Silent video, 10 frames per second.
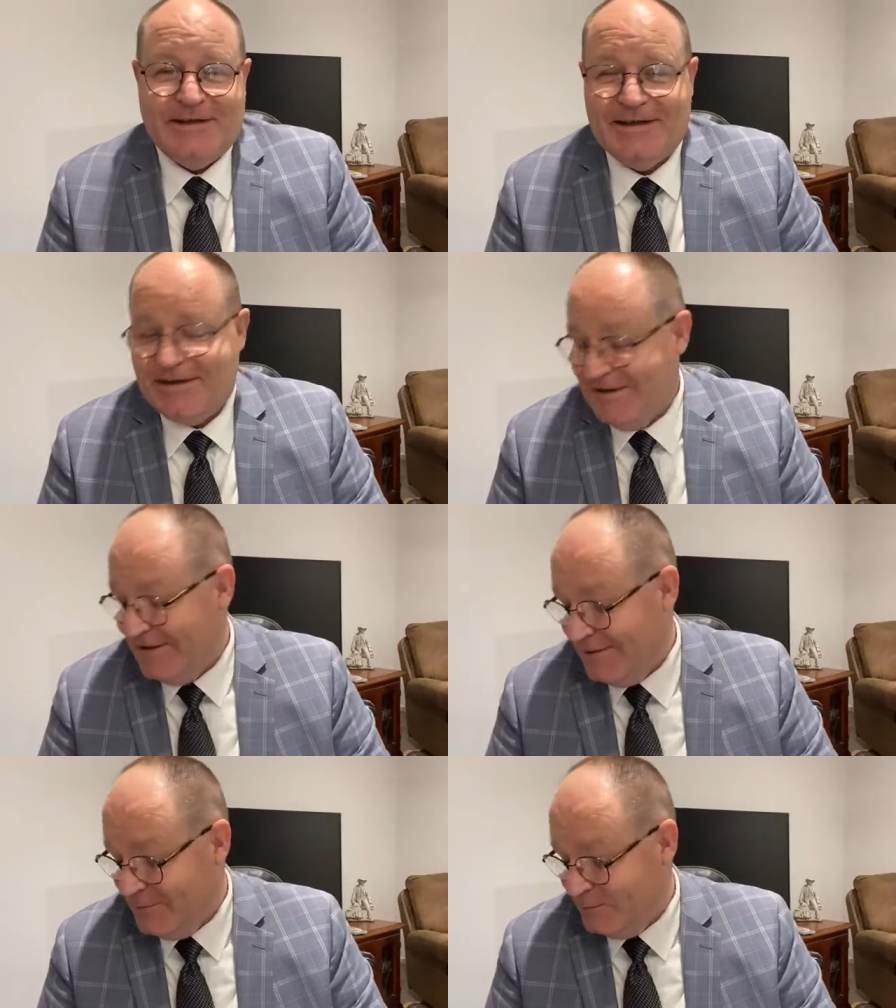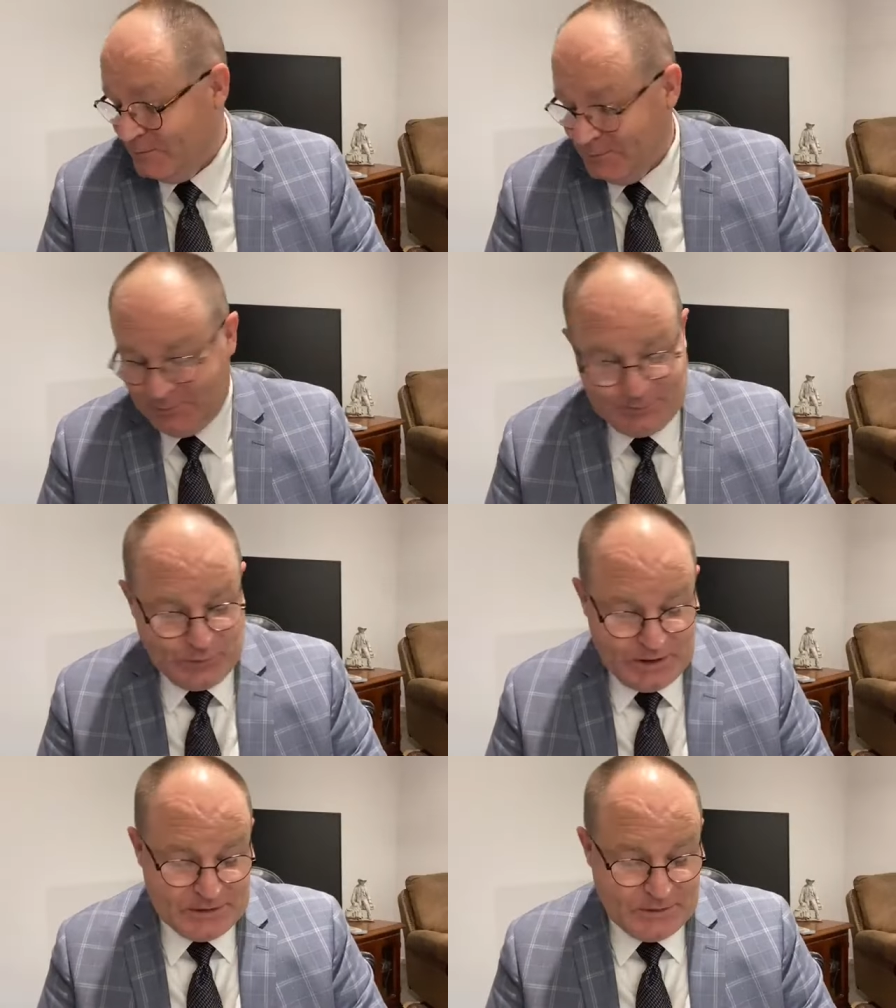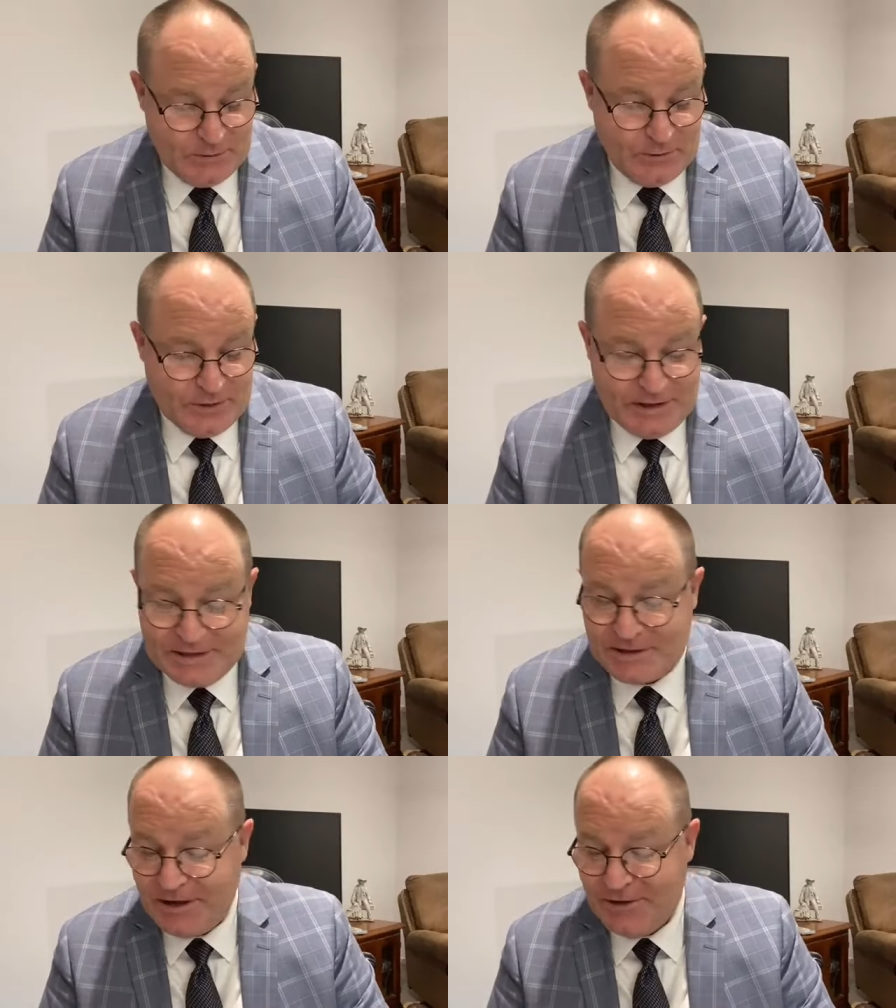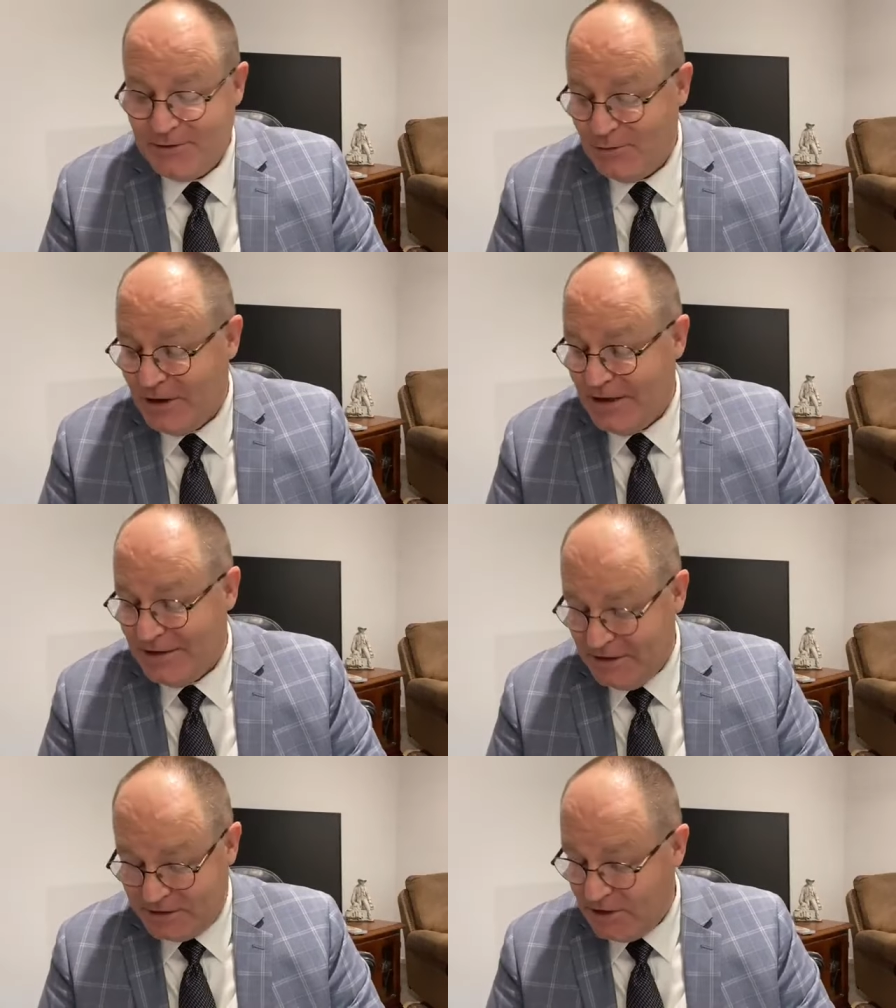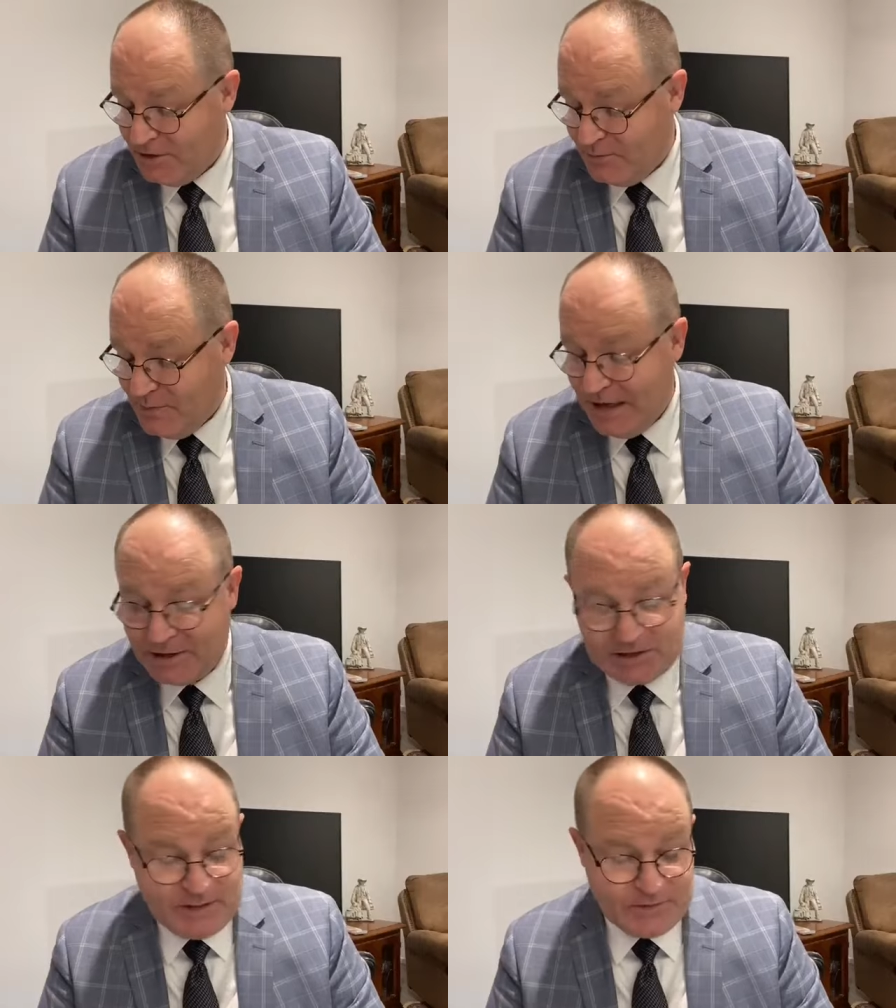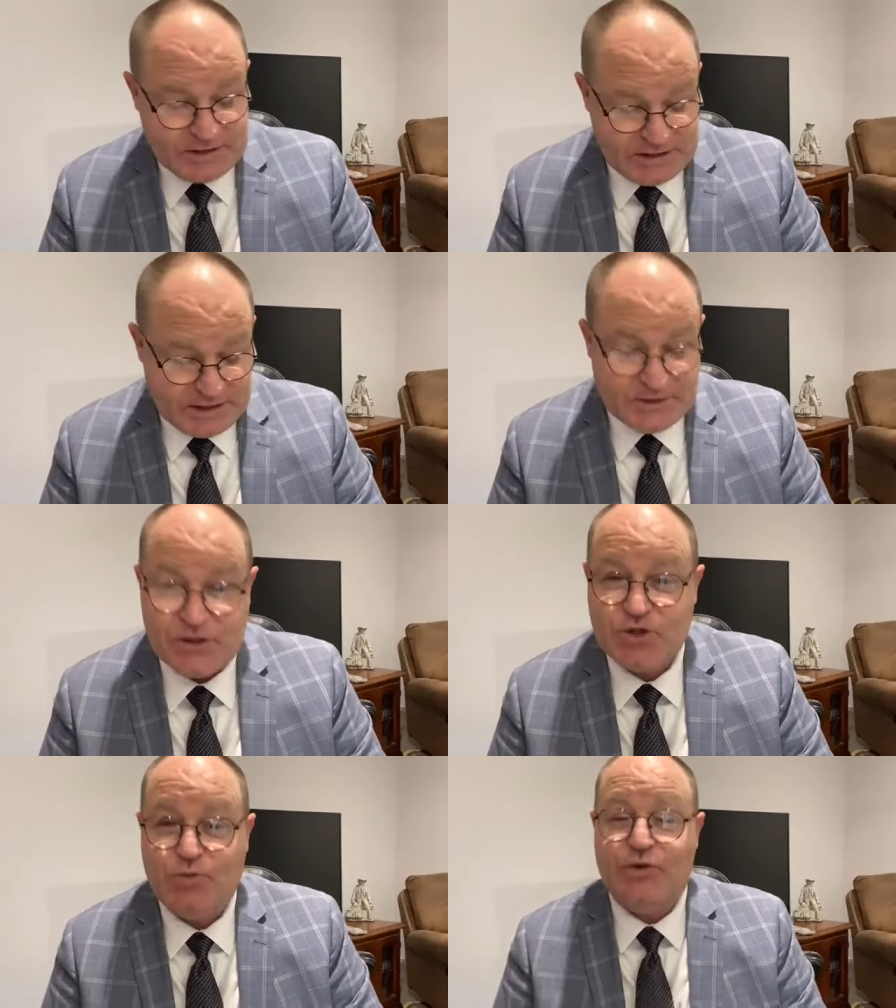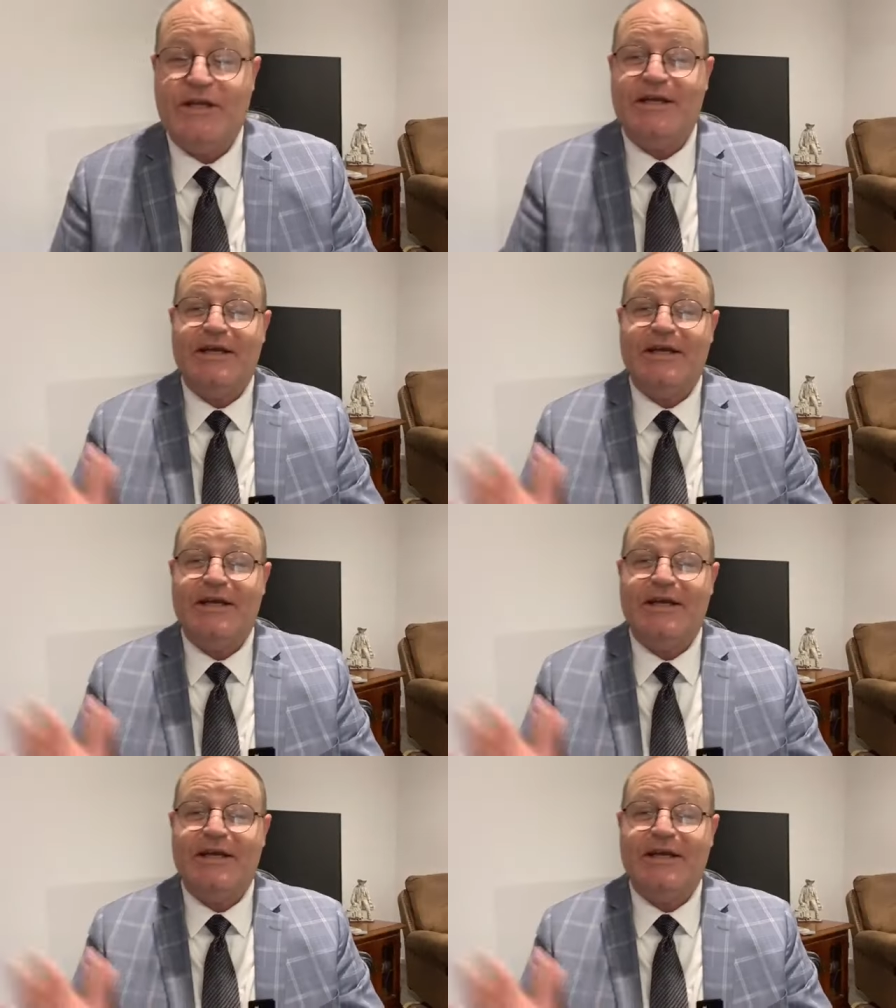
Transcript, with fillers: Um, praise the Lord. Let's go to uh, let's go to Mark chapter six this morning.